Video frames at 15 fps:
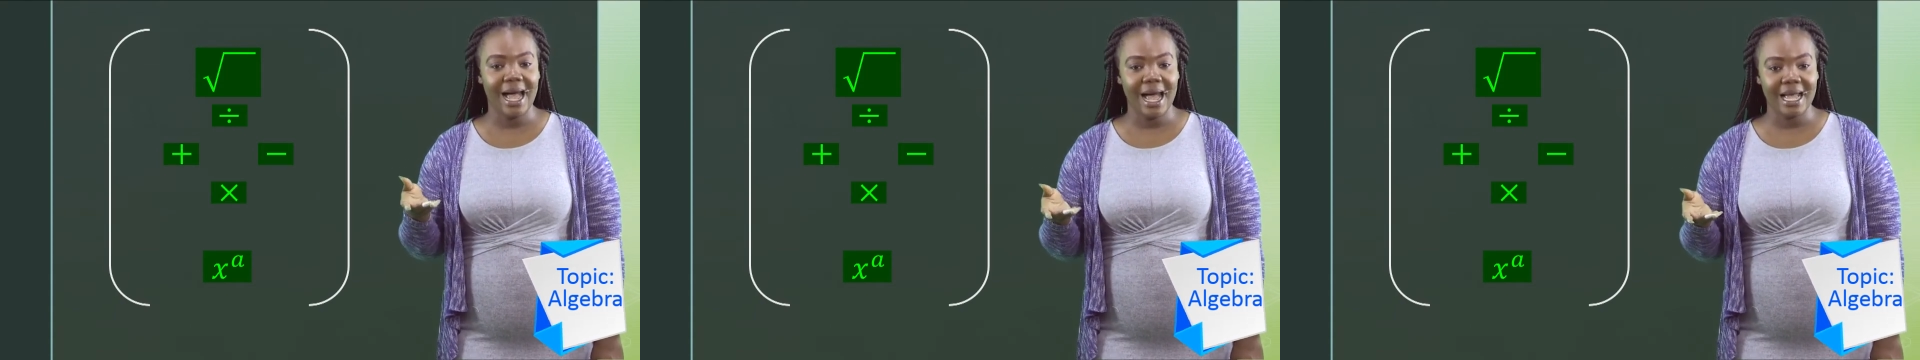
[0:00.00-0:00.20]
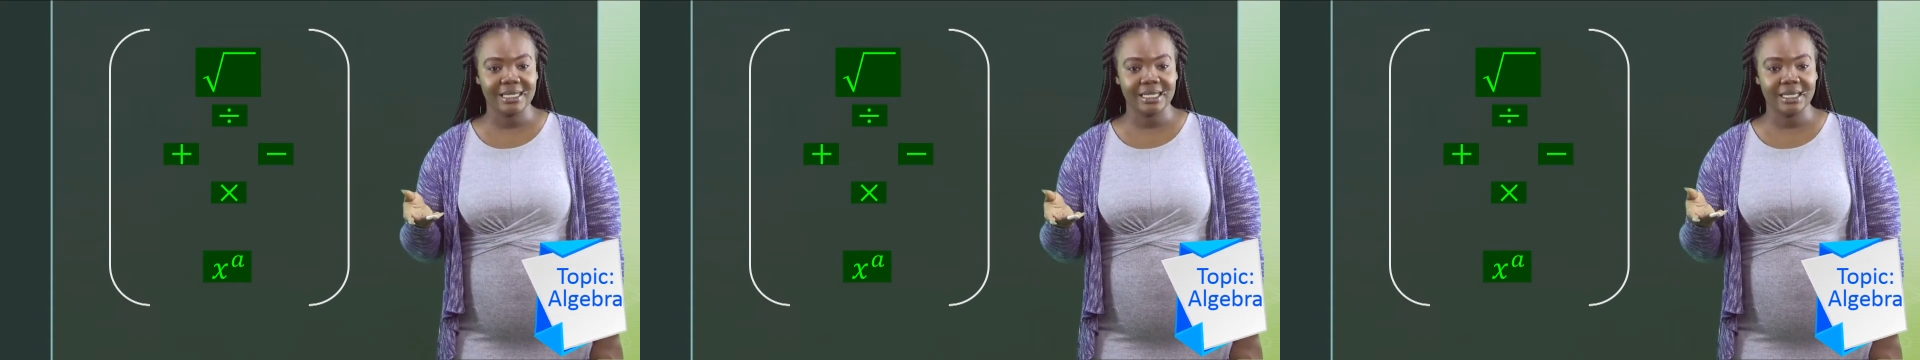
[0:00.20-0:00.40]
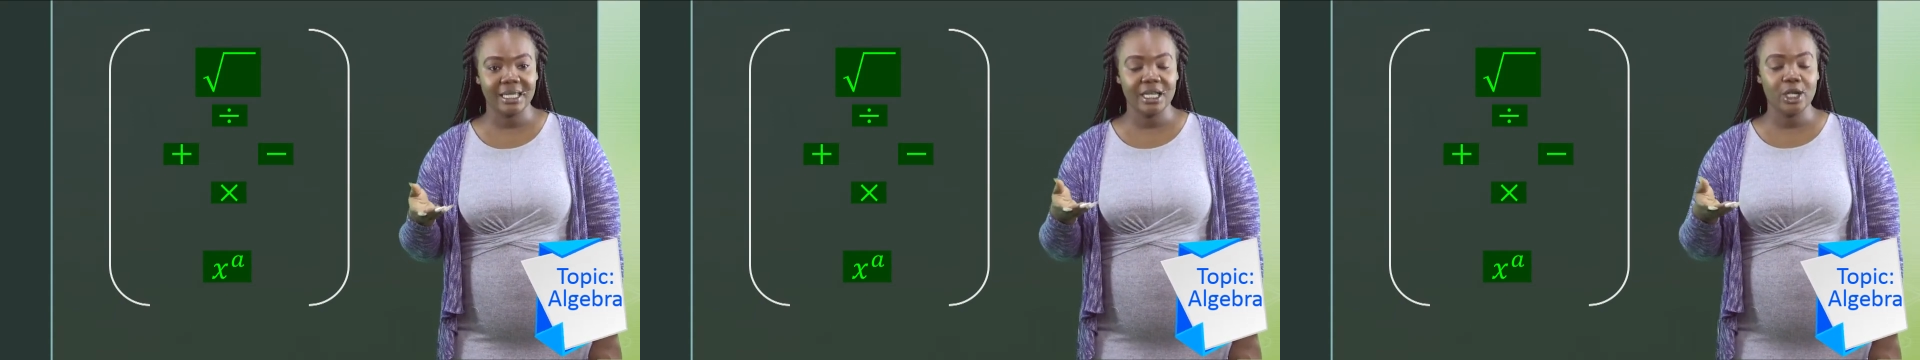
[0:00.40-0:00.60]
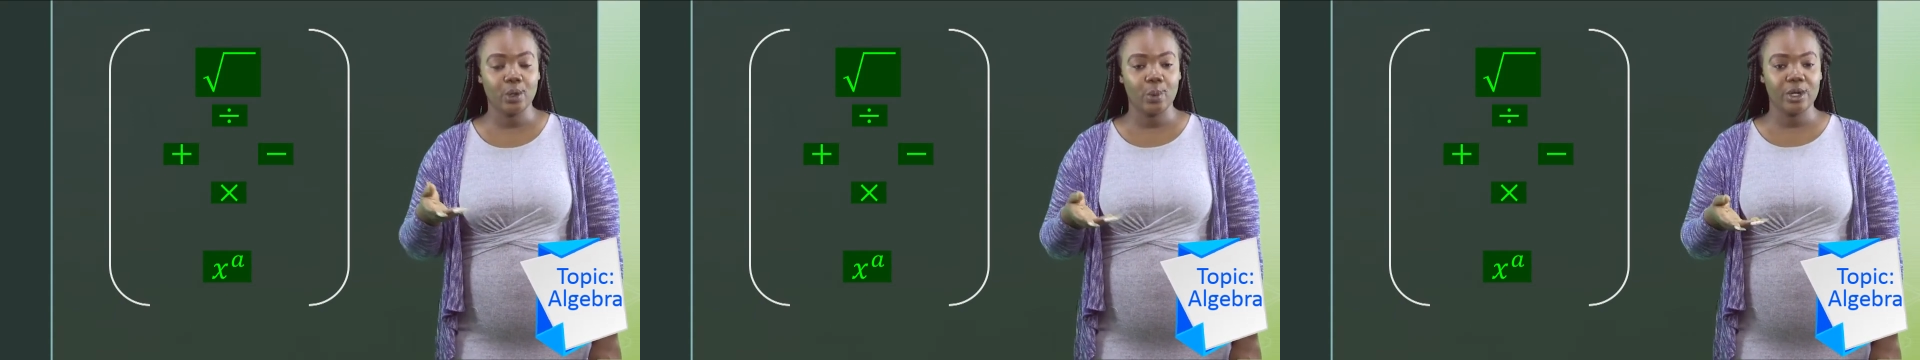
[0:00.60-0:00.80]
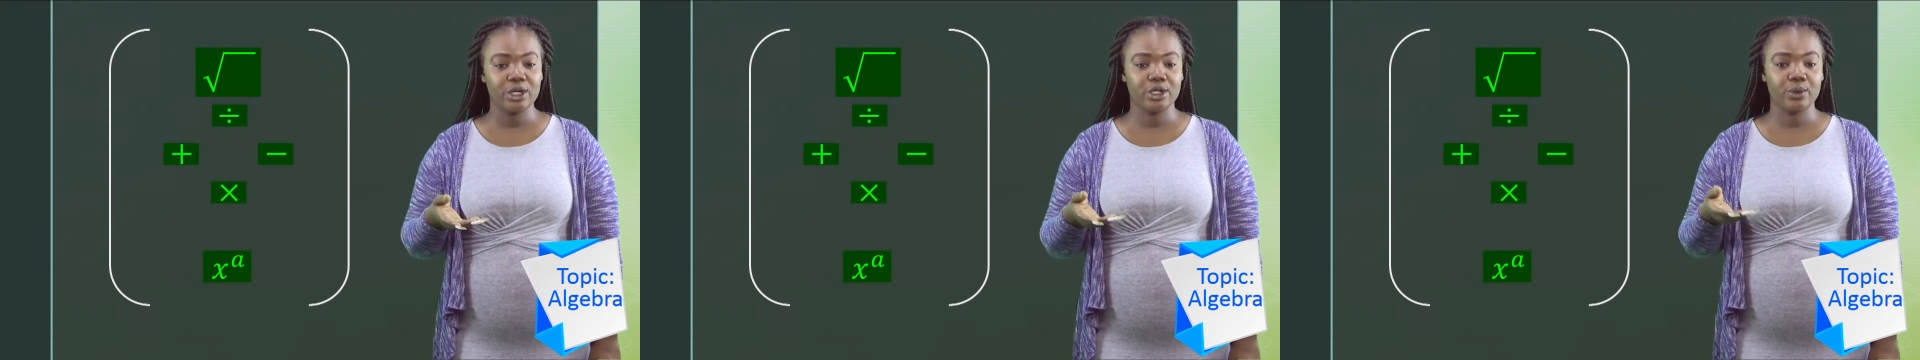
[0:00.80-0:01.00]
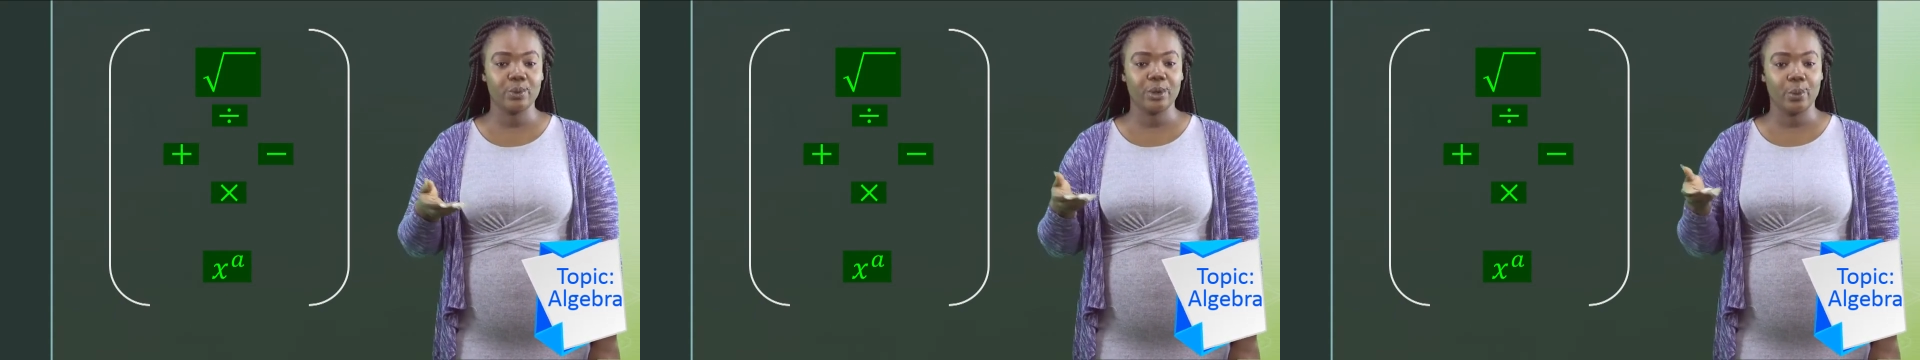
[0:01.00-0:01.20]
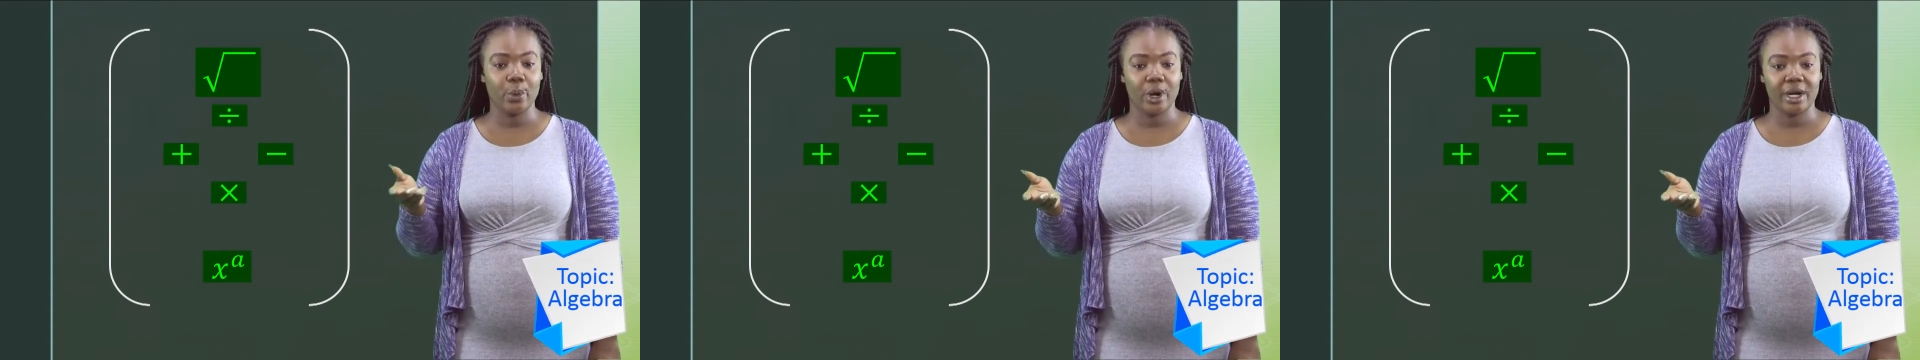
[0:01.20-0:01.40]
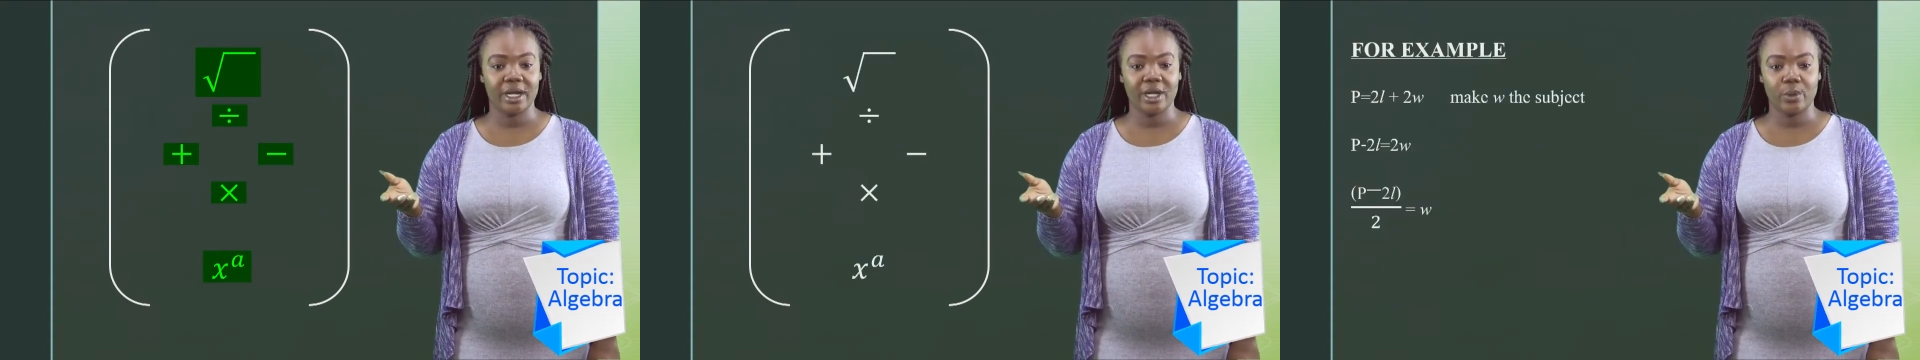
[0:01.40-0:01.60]
at the equation we're
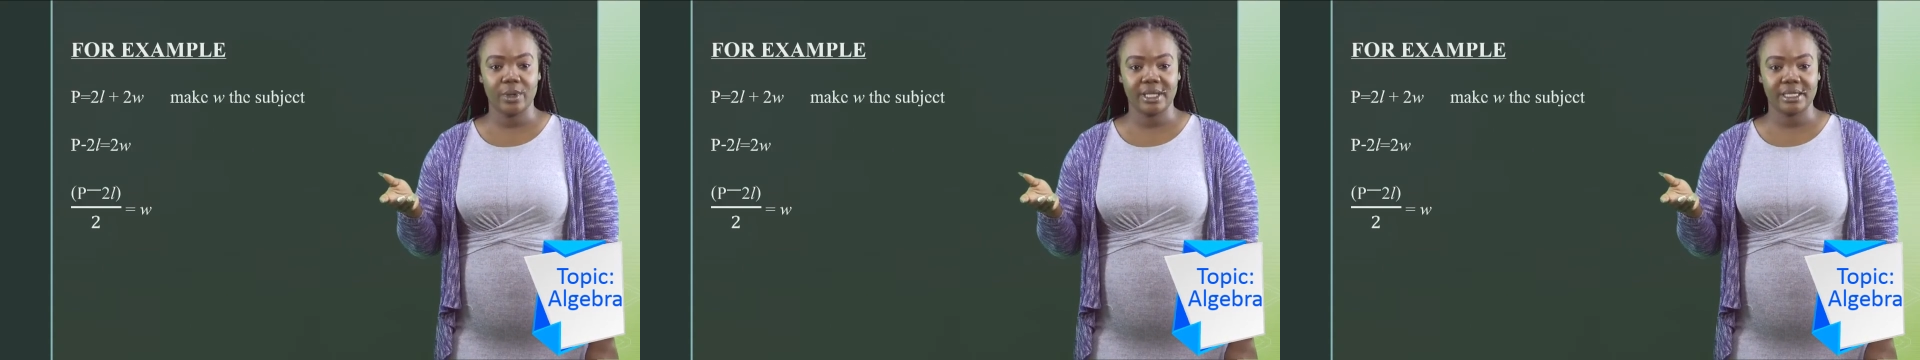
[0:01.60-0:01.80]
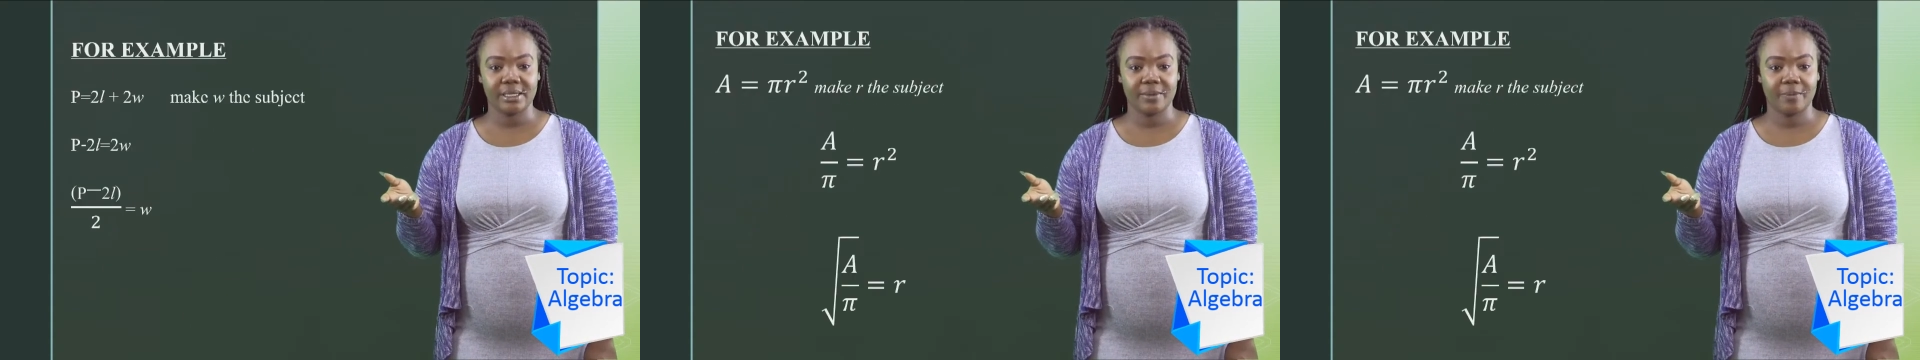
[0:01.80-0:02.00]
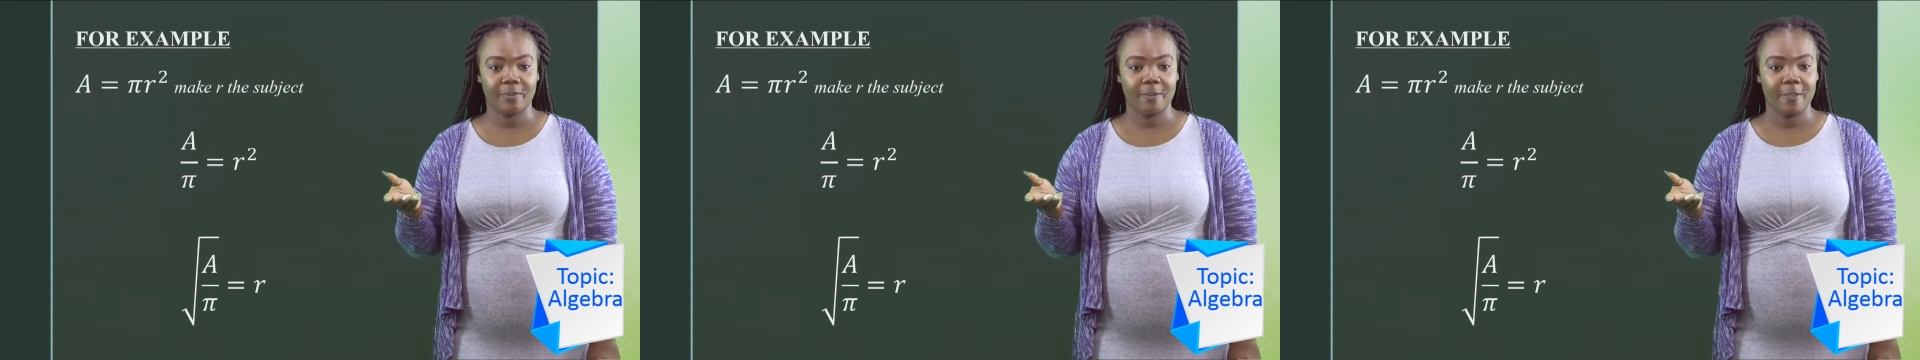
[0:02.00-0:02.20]
working with.